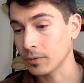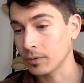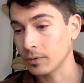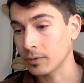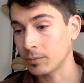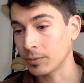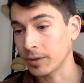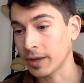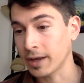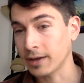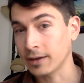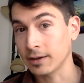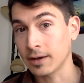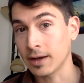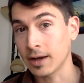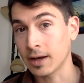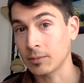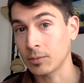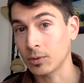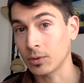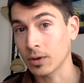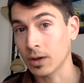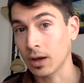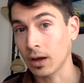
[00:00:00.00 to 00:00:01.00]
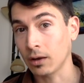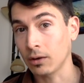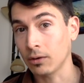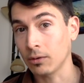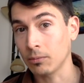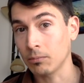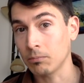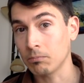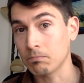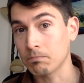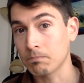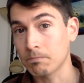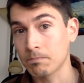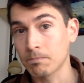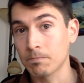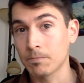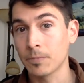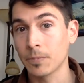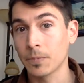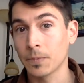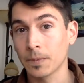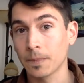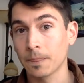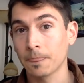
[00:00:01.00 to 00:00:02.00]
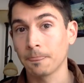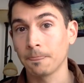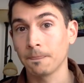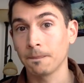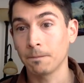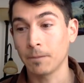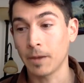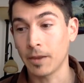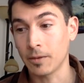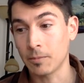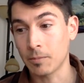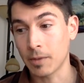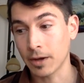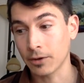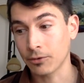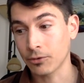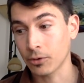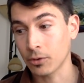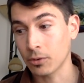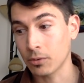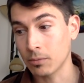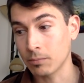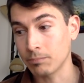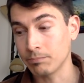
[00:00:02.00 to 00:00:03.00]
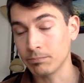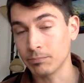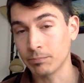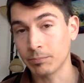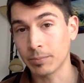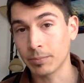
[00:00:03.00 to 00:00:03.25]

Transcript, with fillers: the plant and animal kingdom and the microbiotic